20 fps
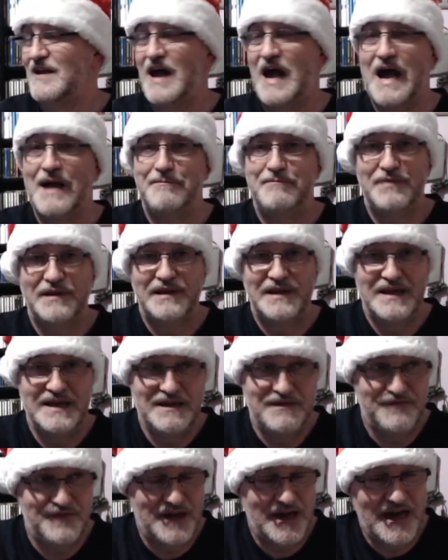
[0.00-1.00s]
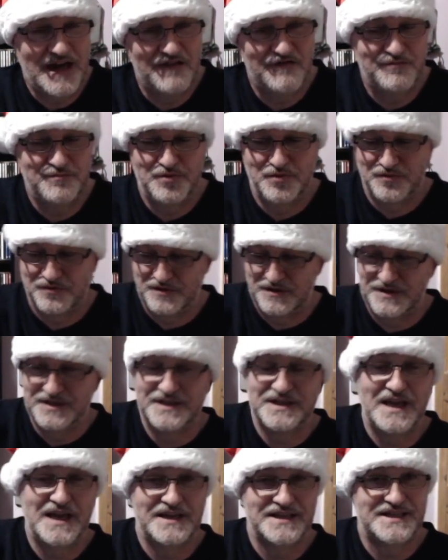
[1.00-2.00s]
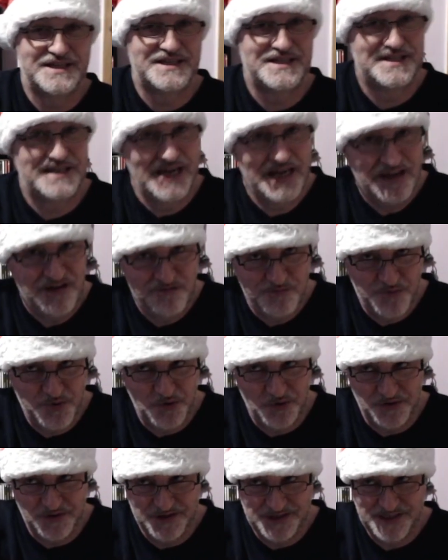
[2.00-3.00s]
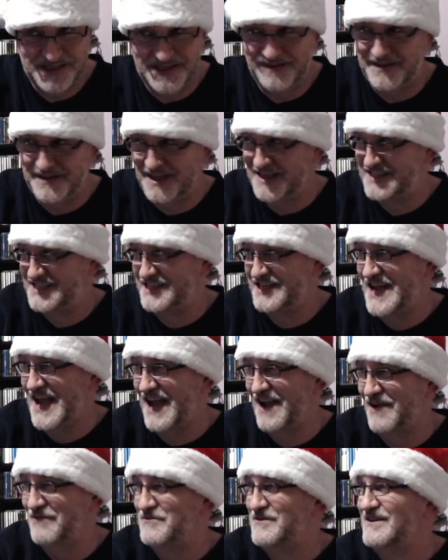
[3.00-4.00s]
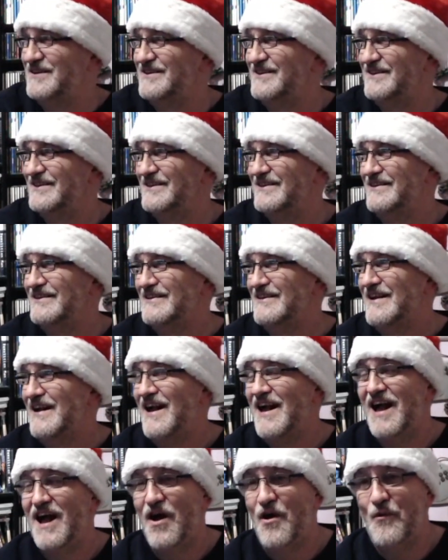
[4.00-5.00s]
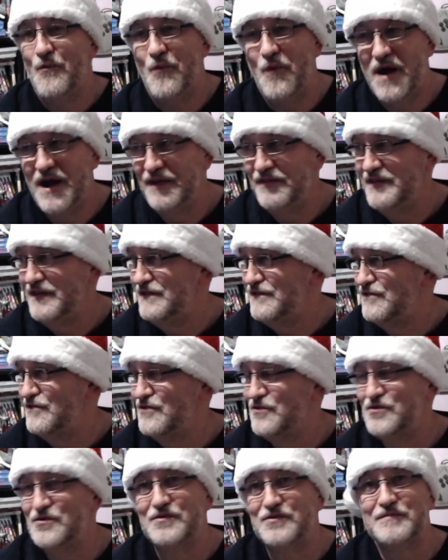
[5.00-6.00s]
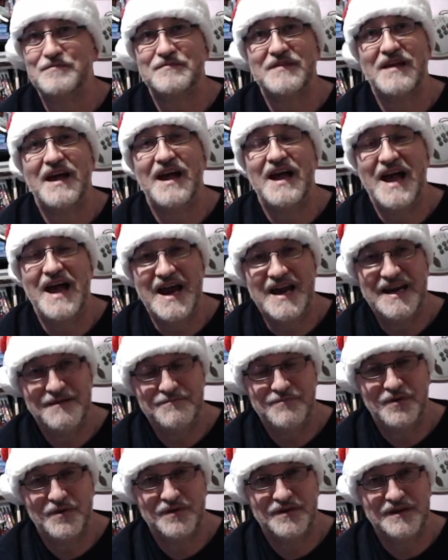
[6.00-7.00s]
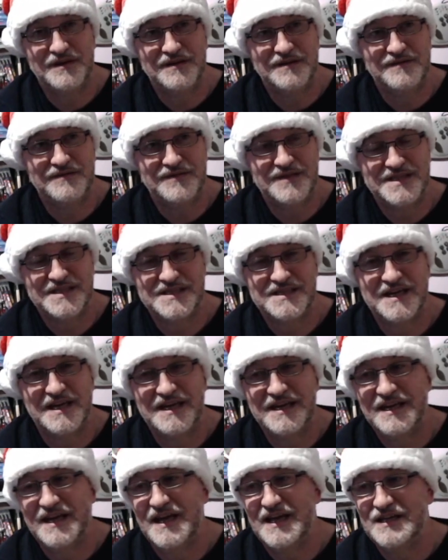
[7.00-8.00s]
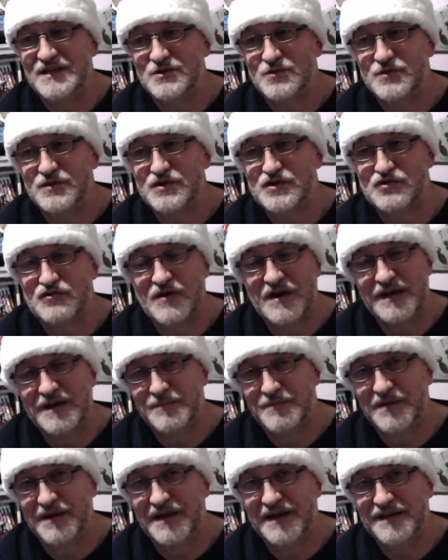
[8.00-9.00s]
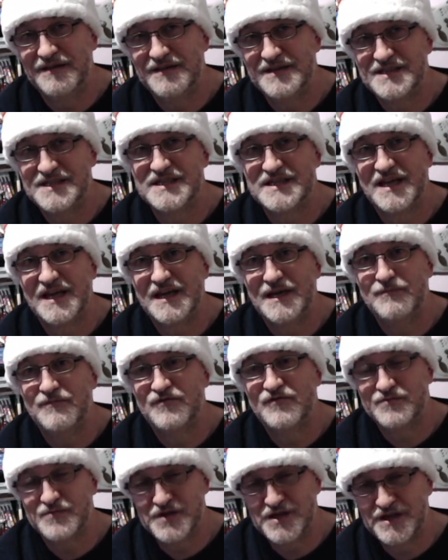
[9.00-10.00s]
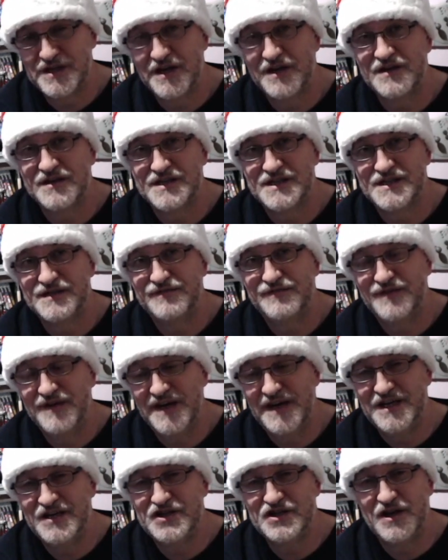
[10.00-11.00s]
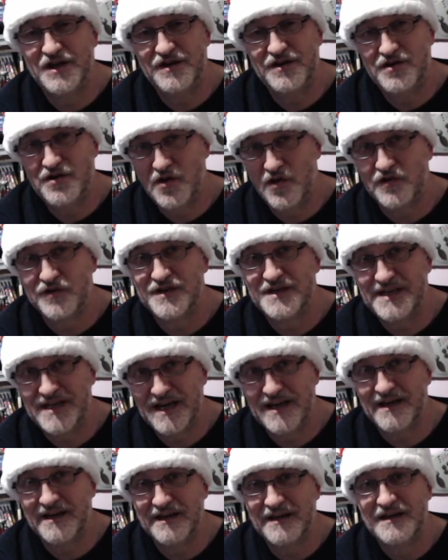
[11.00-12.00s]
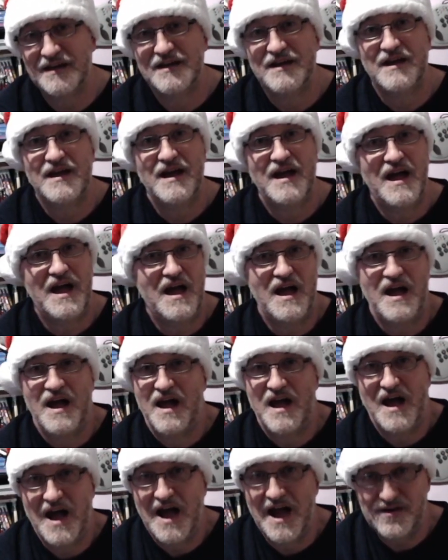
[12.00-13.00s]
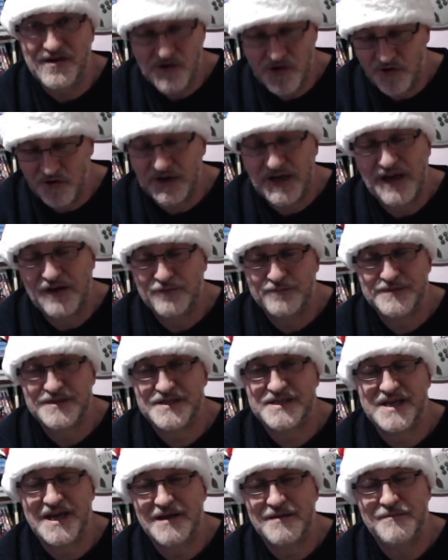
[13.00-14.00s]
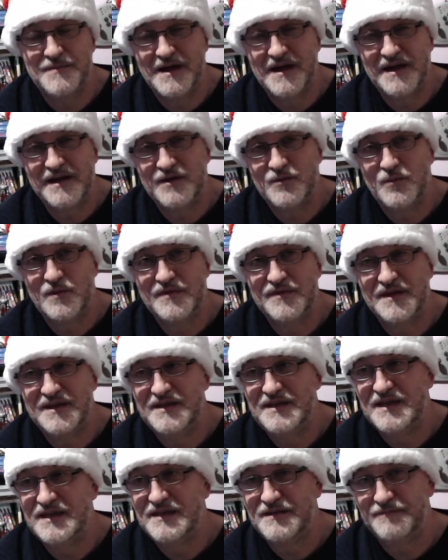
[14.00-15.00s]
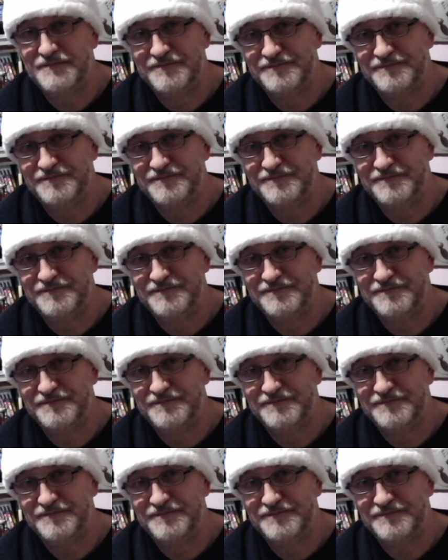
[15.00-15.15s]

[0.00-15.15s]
I believe they have put save points in this now. Why they thought anybody in this day and age would try to play this game from start to finish and not die and not get upset about it when they did.